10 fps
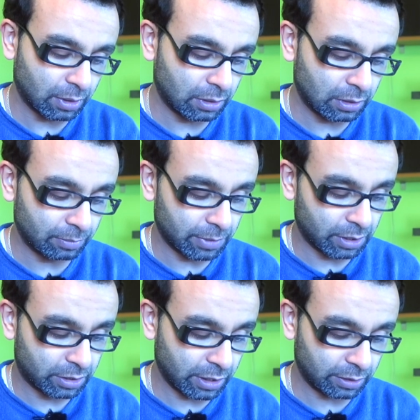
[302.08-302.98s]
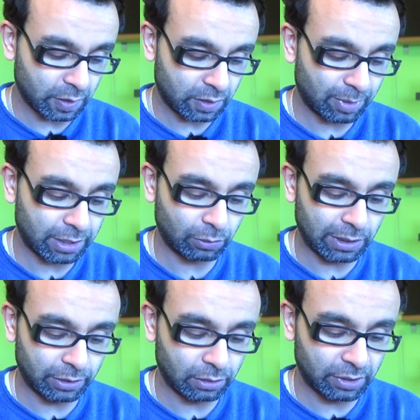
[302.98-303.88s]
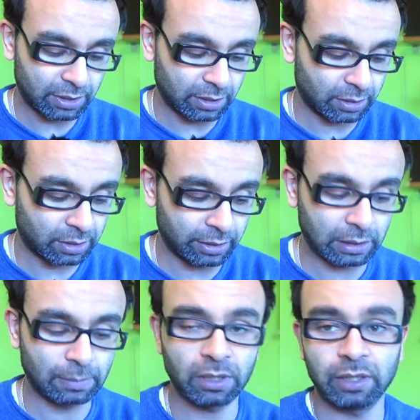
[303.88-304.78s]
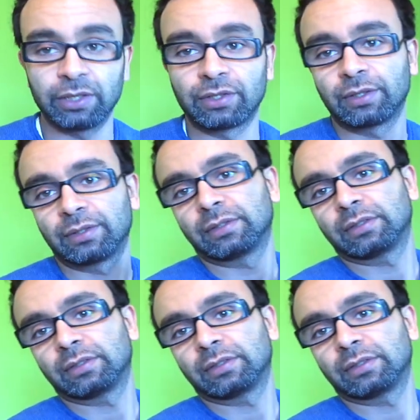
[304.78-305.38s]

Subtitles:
but check this panel out, yo. This is sick. I mean, look at this.